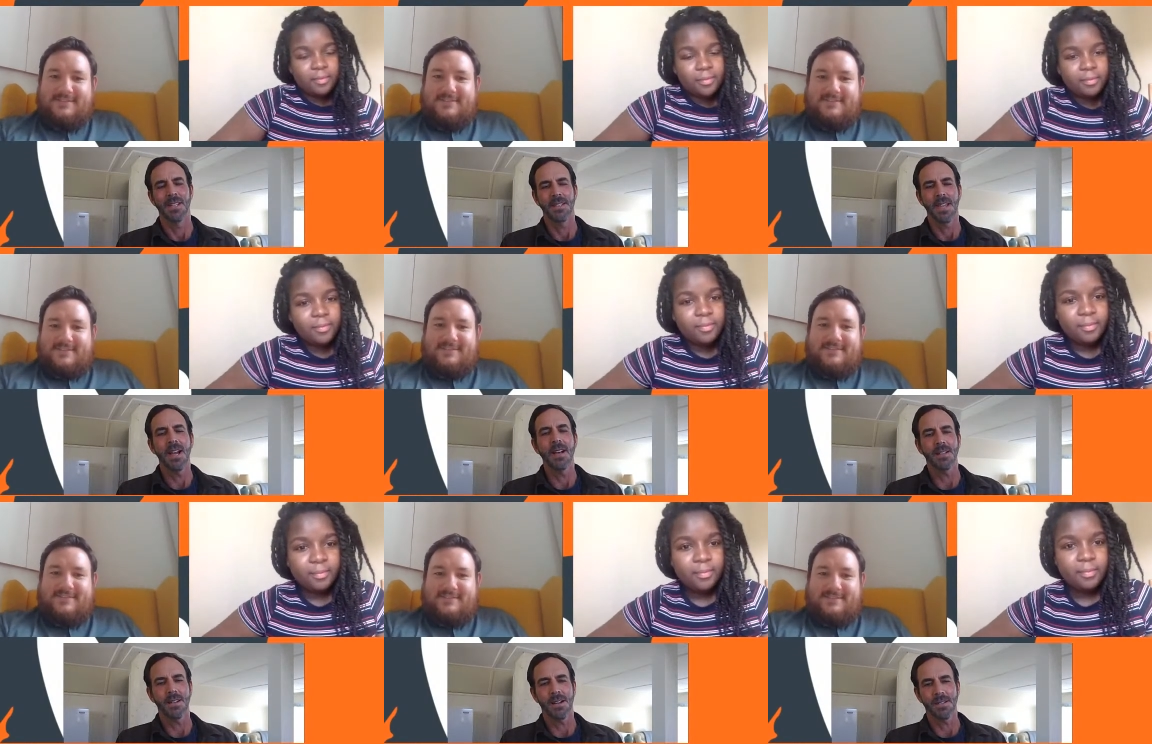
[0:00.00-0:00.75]

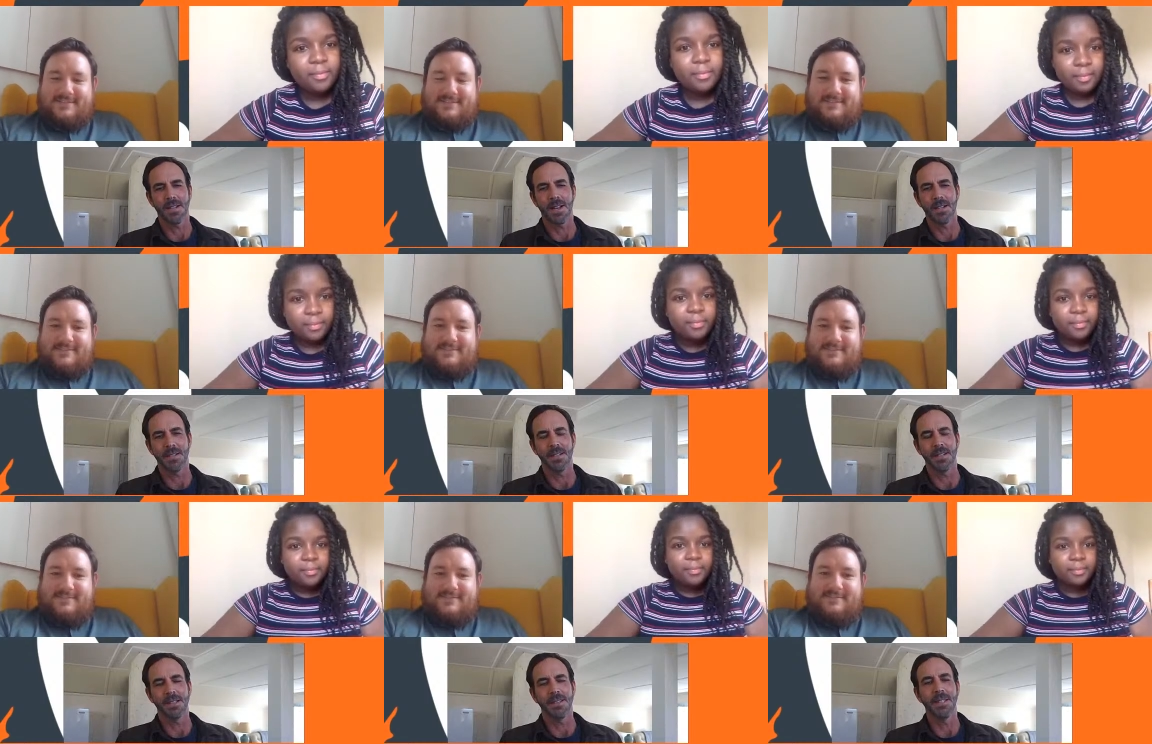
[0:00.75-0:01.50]
Speaker 1: Yeah, on, on
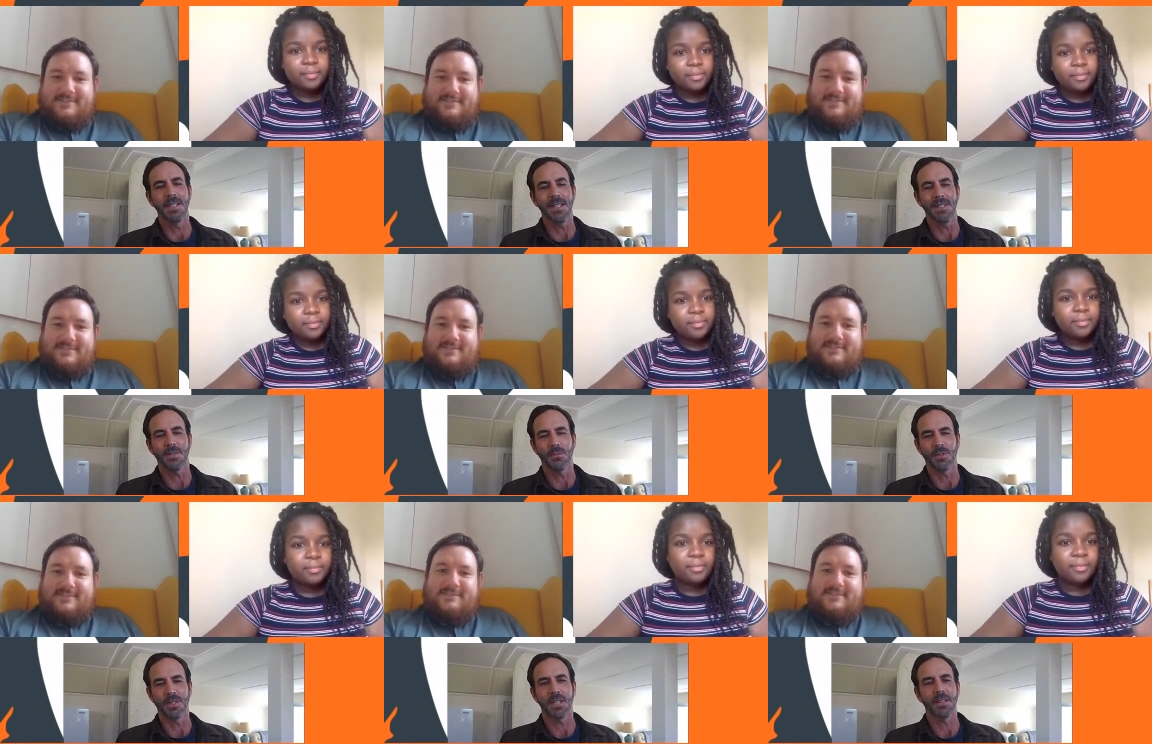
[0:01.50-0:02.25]

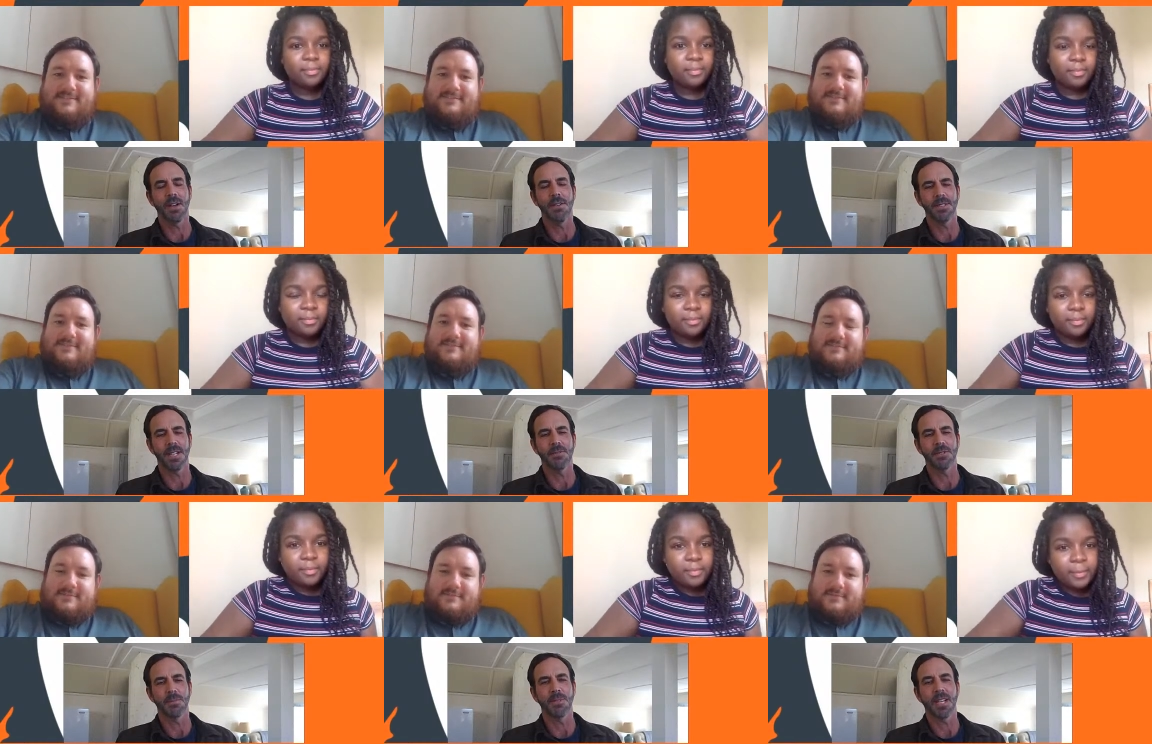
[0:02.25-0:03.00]
Elite, which I loved and
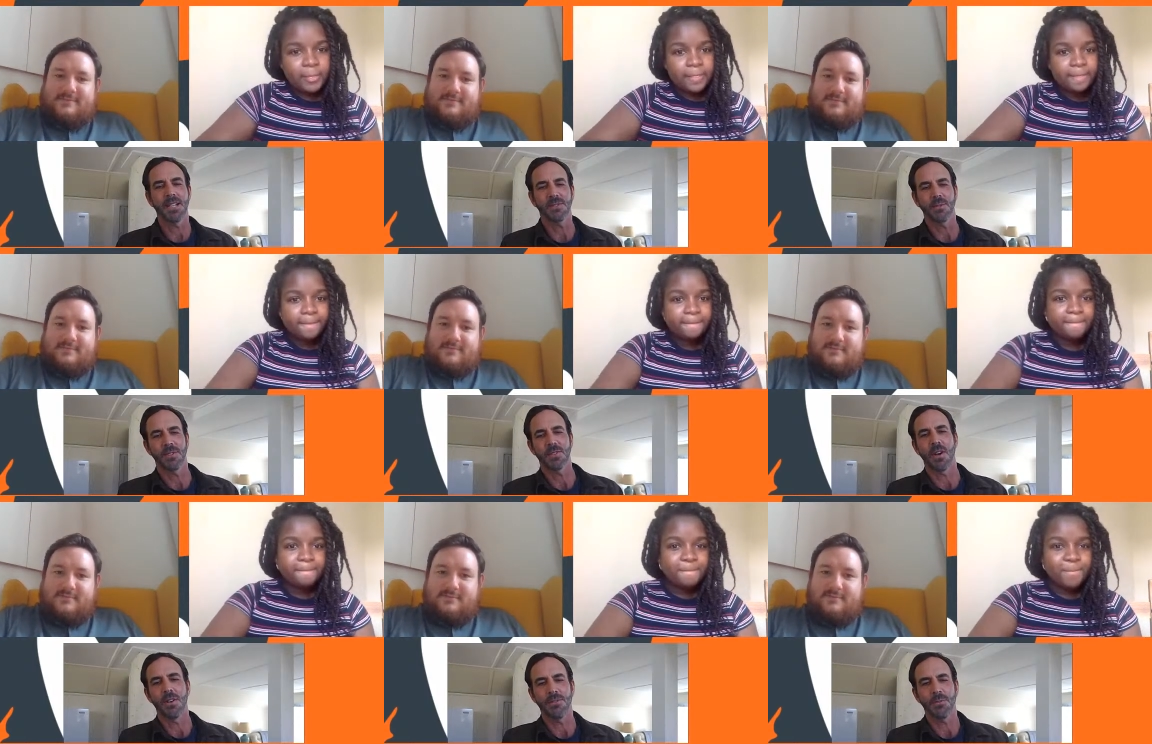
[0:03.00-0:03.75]
I was obsessed
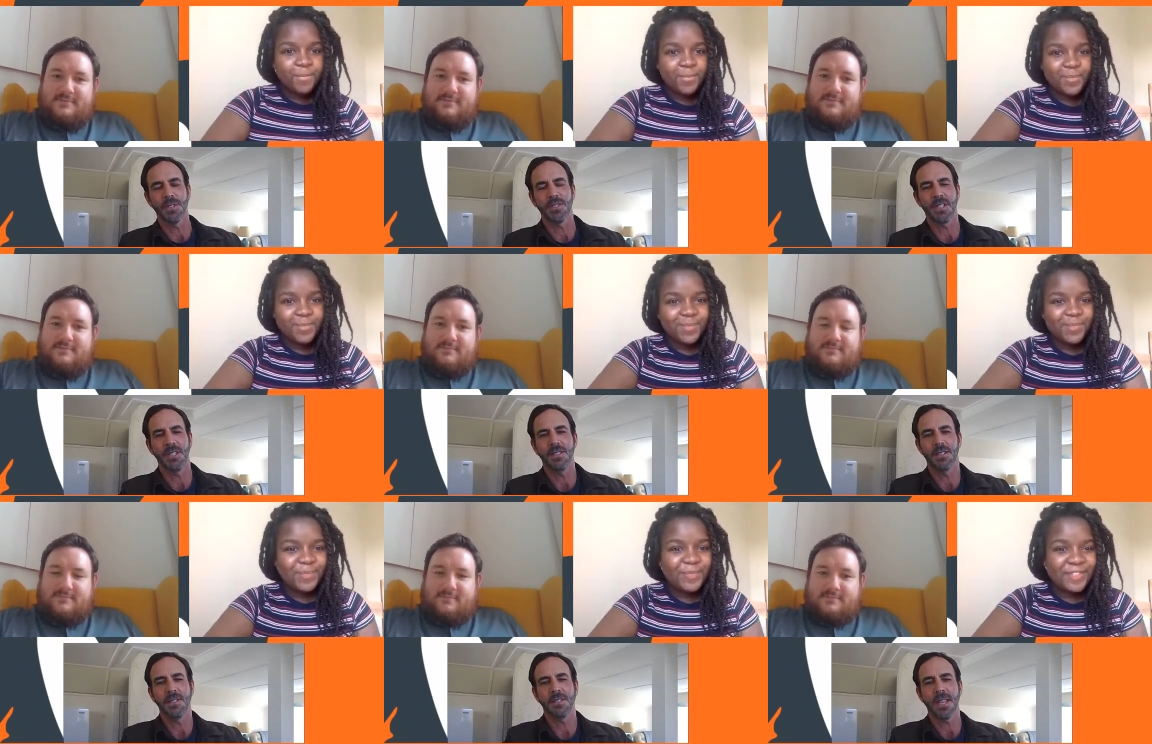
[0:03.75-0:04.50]
with all three
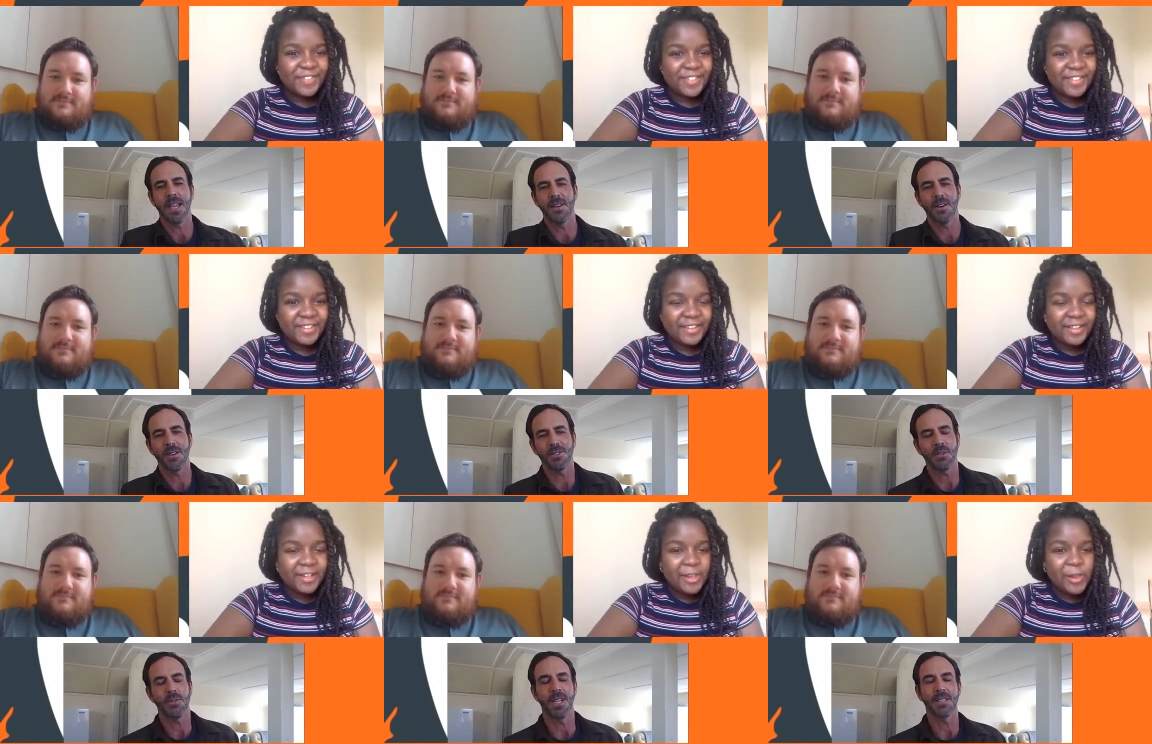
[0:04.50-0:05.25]
seasons, and
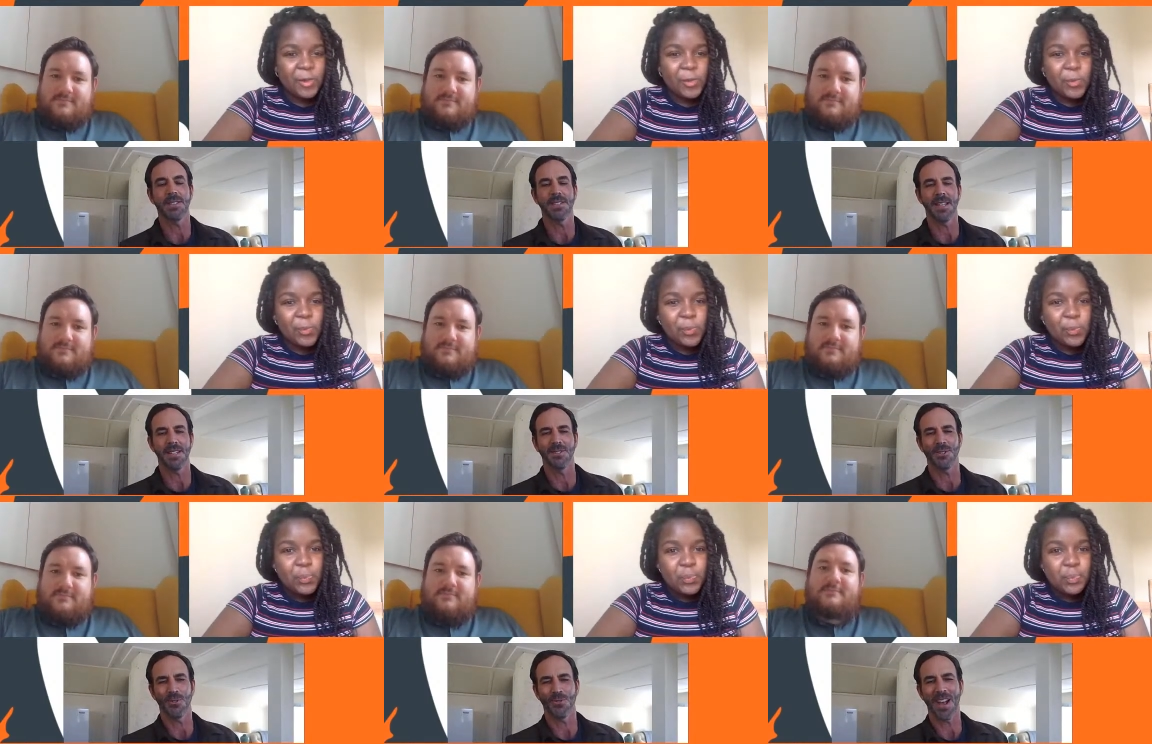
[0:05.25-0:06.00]
also
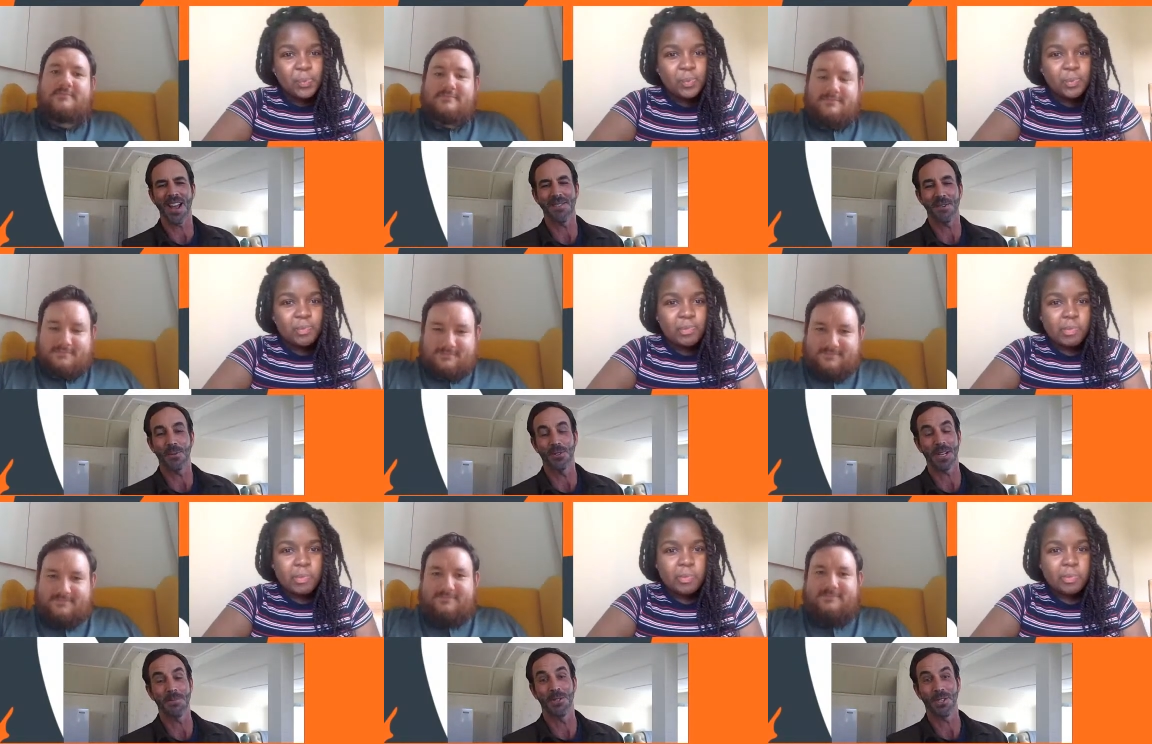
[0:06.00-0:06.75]
Designated Survivor, which I'm